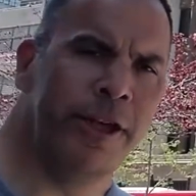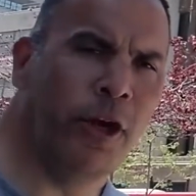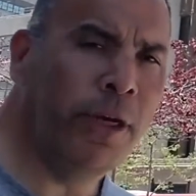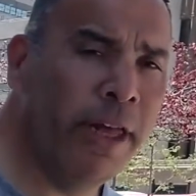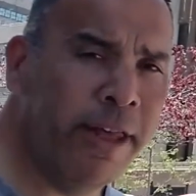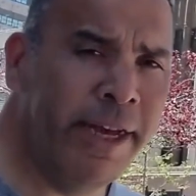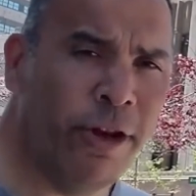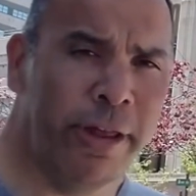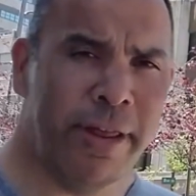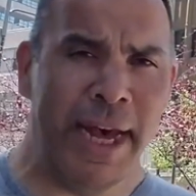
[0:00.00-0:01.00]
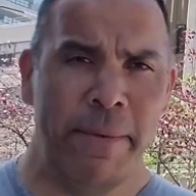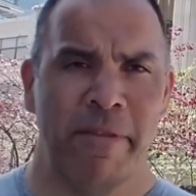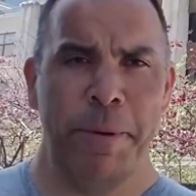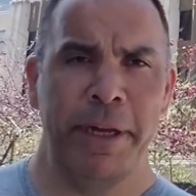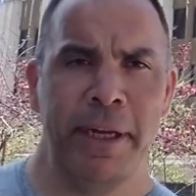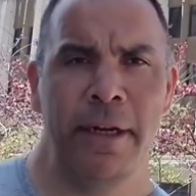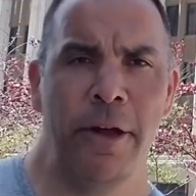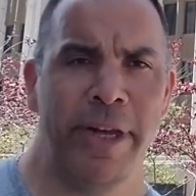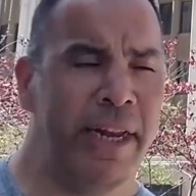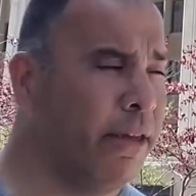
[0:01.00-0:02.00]
The old Los Angeles Times building
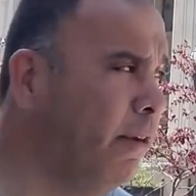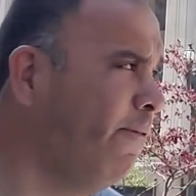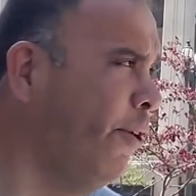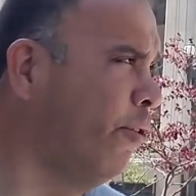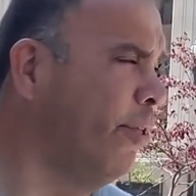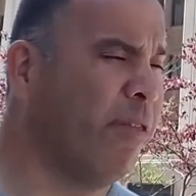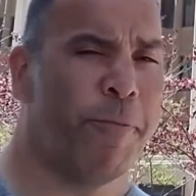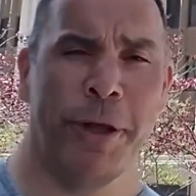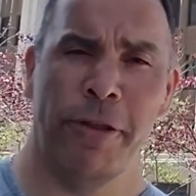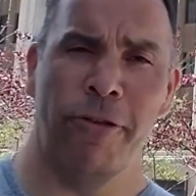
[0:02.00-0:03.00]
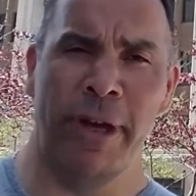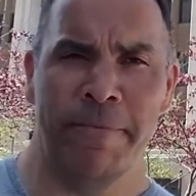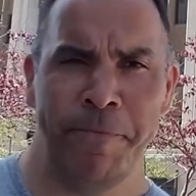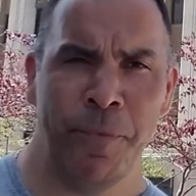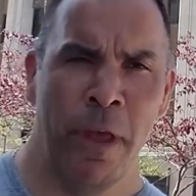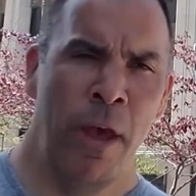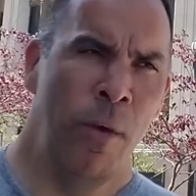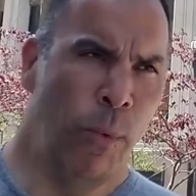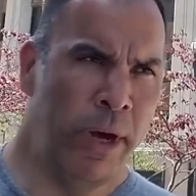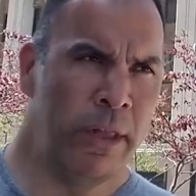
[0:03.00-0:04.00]
located on 1st and Spring Street.
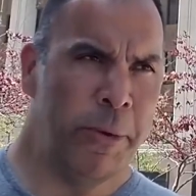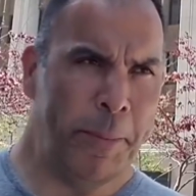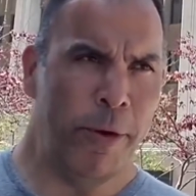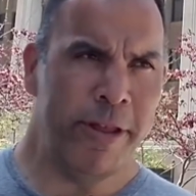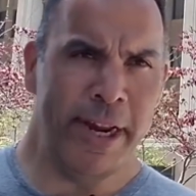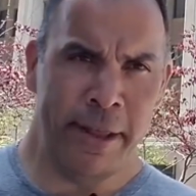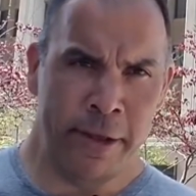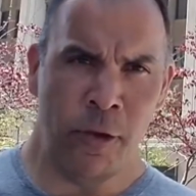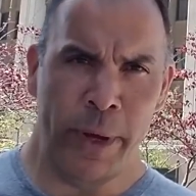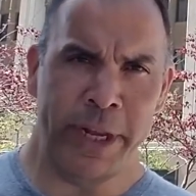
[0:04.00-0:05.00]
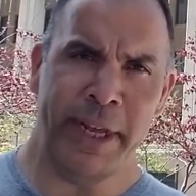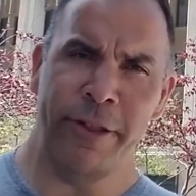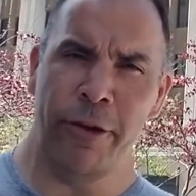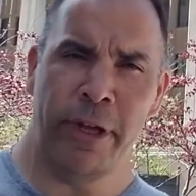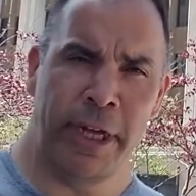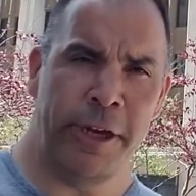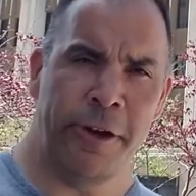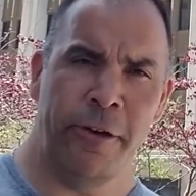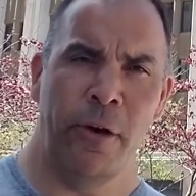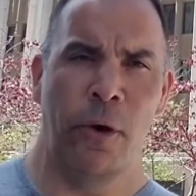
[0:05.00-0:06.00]
Well, the reports had it situated either
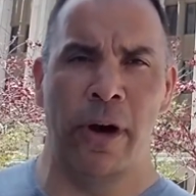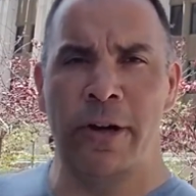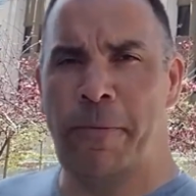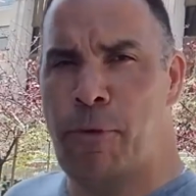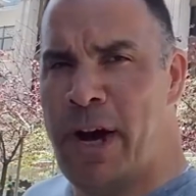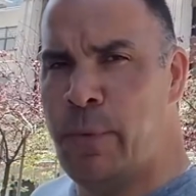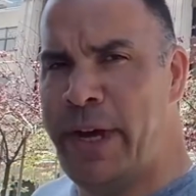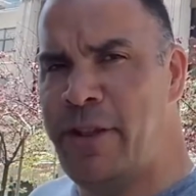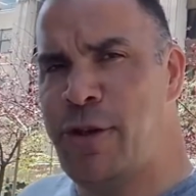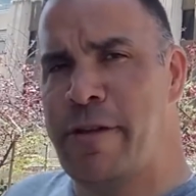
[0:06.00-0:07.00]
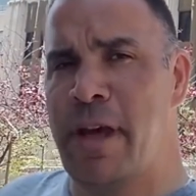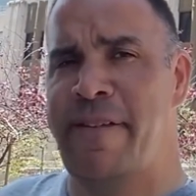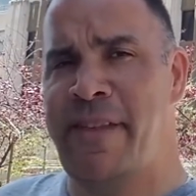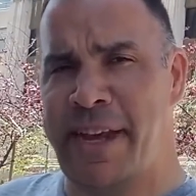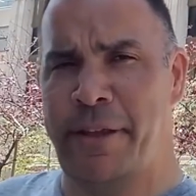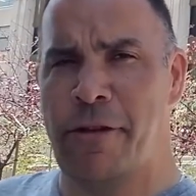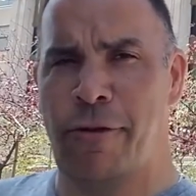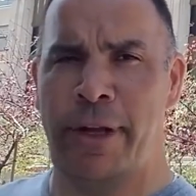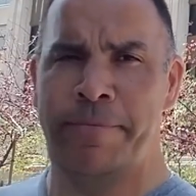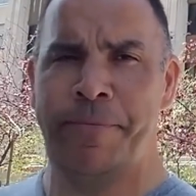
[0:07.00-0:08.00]
here or under Broadway just off 2nd
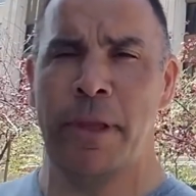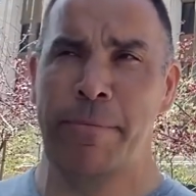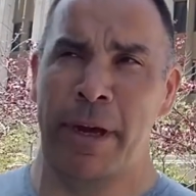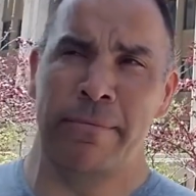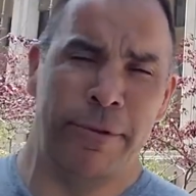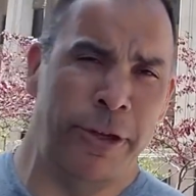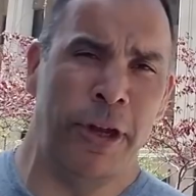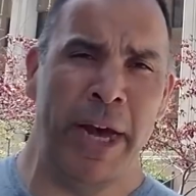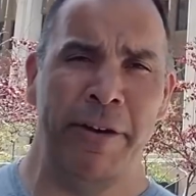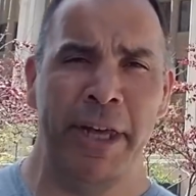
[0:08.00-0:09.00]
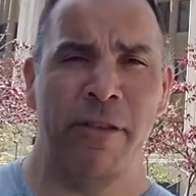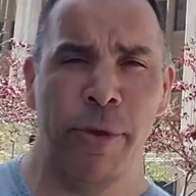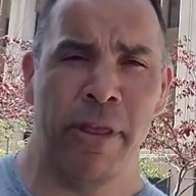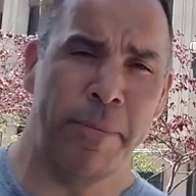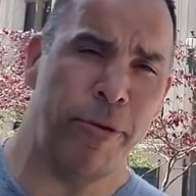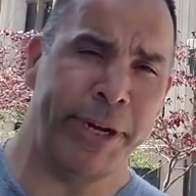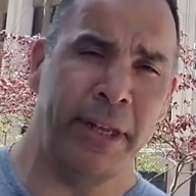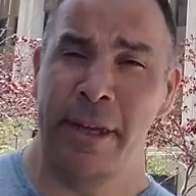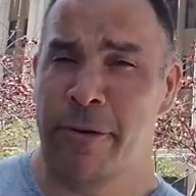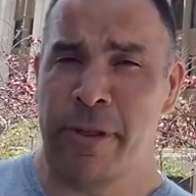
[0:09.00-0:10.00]
Street. But you know how it is with
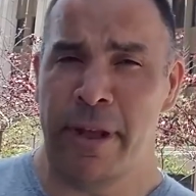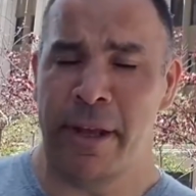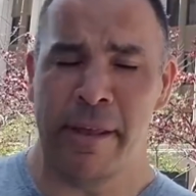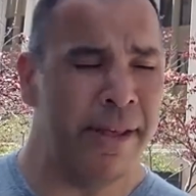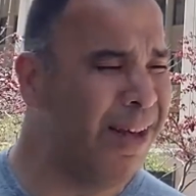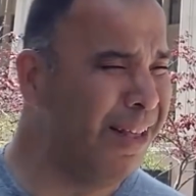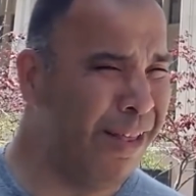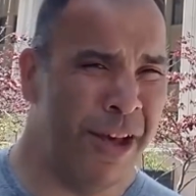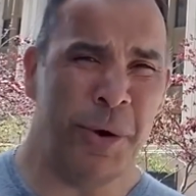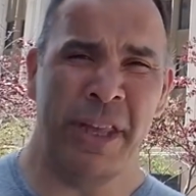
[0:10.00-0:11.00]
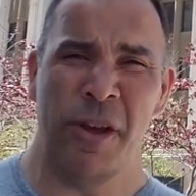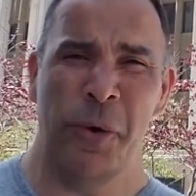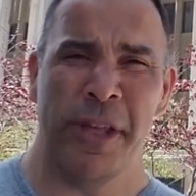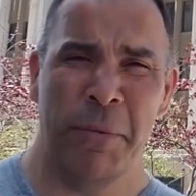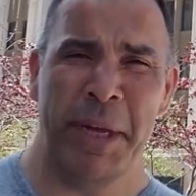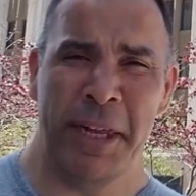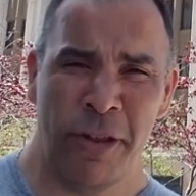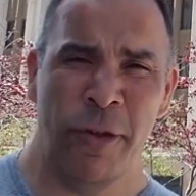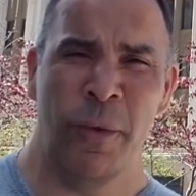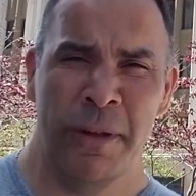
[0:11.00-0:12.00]
subterranean lizard cities, zoning's always going to be an
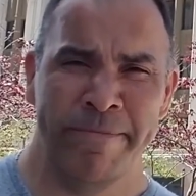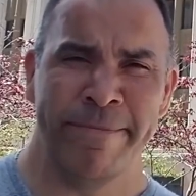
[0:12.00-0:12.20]
issue.